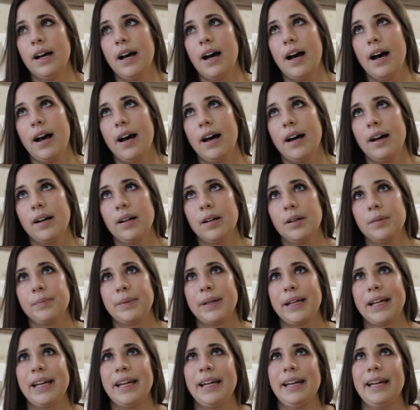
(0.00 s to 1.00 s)

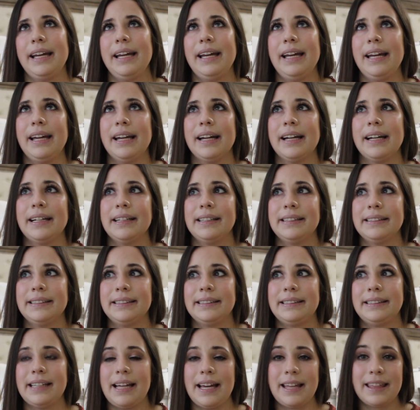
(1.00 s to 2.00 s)

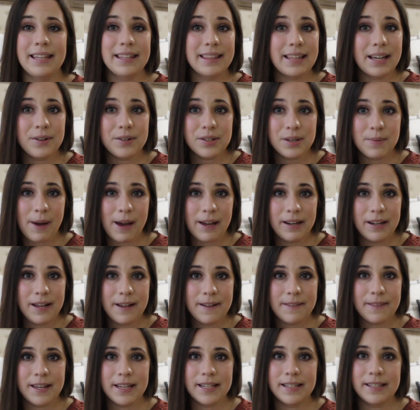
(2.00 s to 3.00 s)
And I think that was about
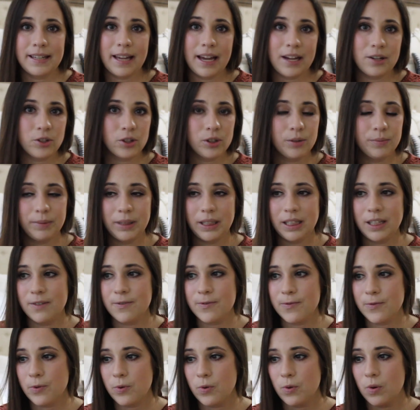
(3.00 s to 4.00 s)
it. They scheduled
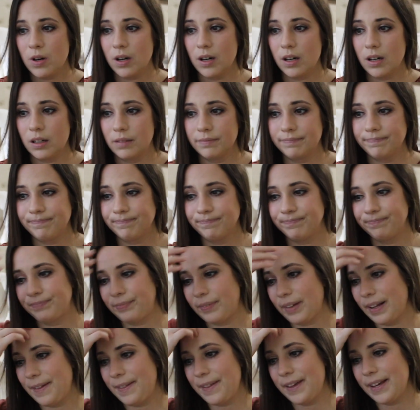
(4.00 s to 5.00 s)
me for,
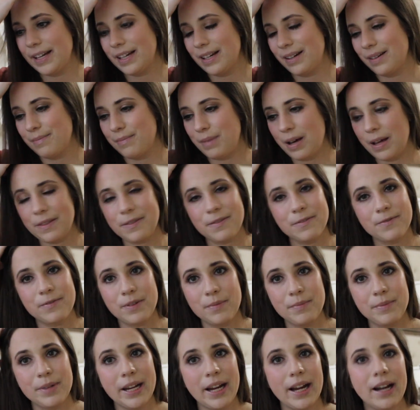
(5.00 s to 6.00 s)
I think, a month
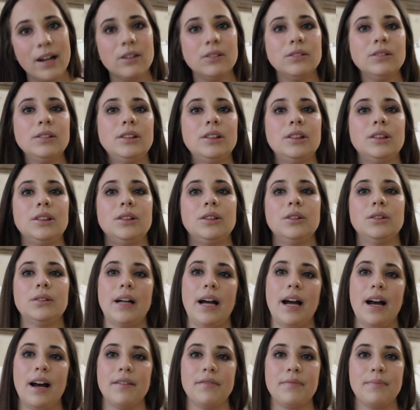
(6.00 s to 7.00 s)
from now to
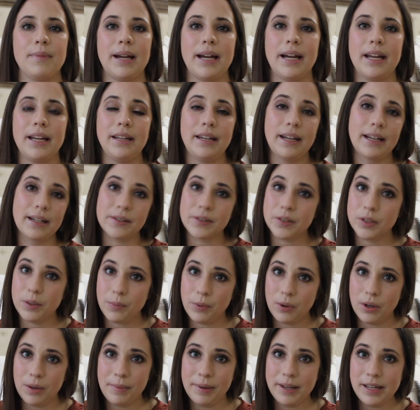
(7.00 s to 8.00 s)
have my next
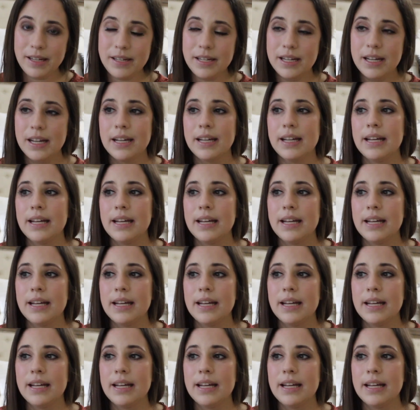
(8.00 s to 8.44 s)
appointment.